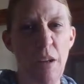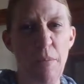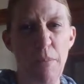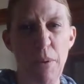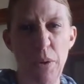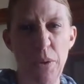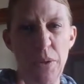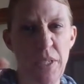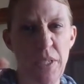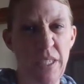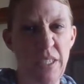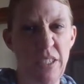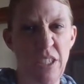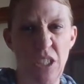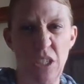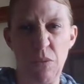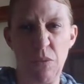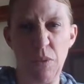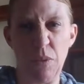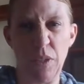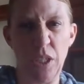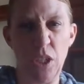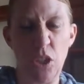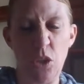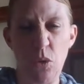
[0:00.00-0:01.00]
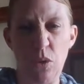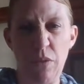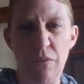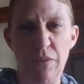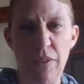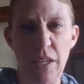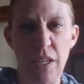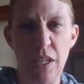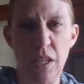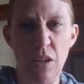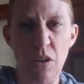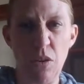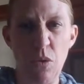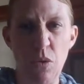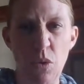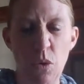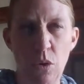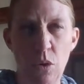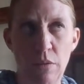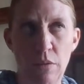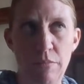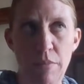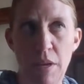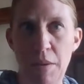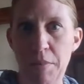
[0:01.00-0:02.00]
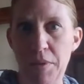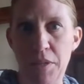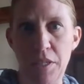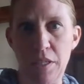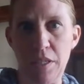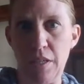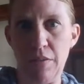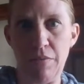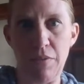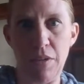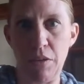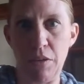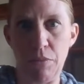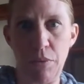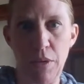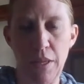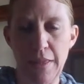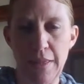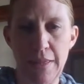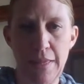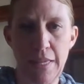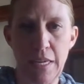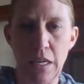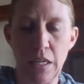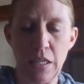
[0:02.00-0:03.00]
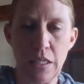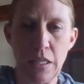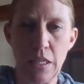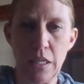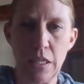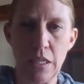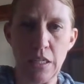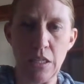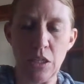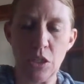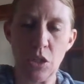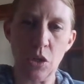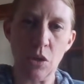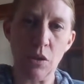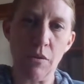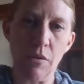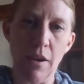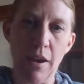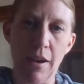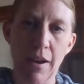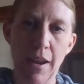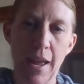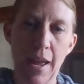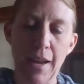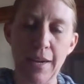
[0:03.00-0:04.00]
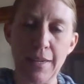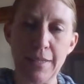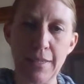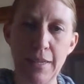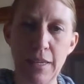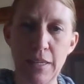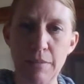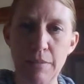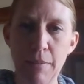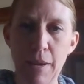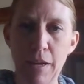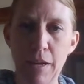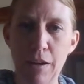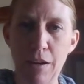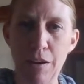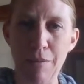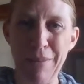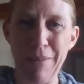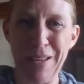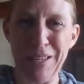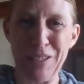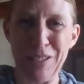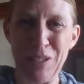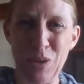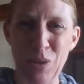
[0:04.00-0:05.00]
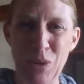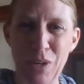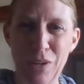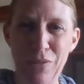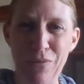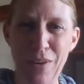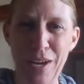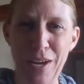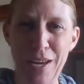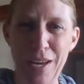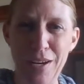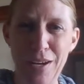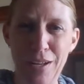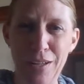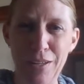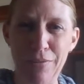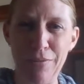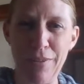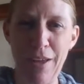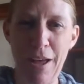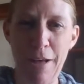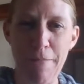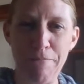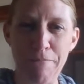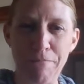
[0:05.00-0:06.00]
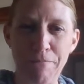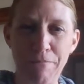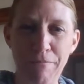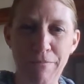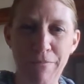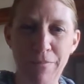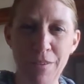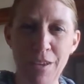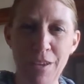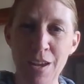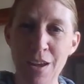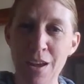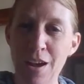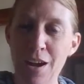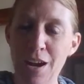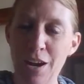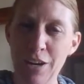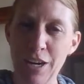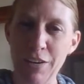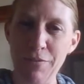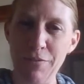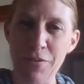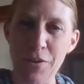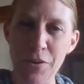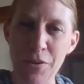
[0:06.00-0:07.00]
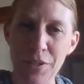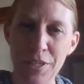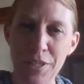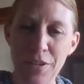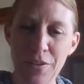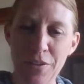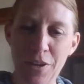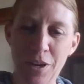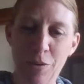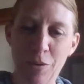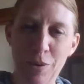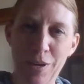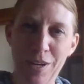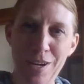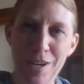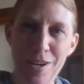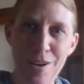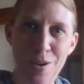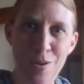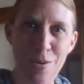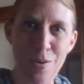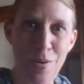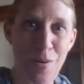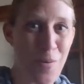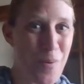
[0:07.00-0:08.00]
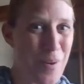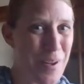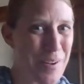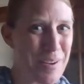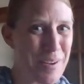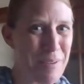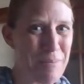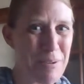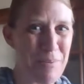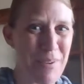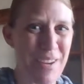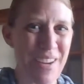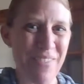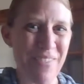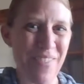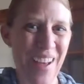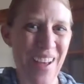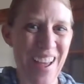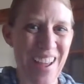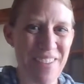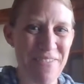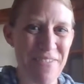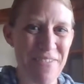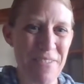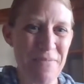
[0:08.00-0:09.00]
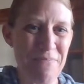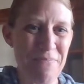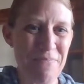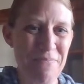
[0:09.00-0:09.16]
I'll post just a really short video or maybe just even a written thing to show you how to access my comments so you can find all of that. All right, folks, there we go. Welcome to week 5.